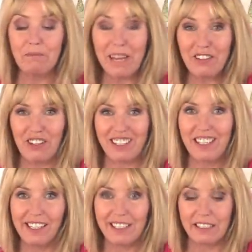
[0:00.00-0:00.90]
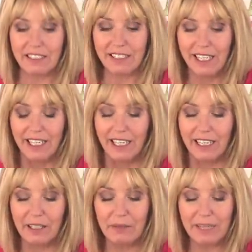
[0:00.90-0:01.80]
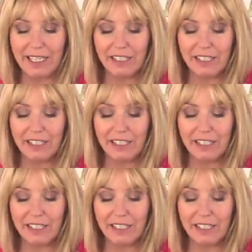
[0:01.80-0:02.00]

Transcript: measure the sizes um,